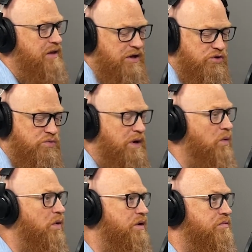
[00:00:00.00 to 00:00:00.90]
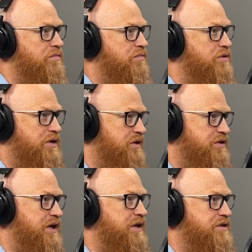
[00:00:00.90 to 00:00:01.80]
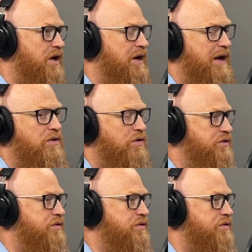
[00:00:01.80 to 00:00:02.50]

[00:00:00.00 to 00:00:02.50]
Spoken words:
here's what I want to get done. How long do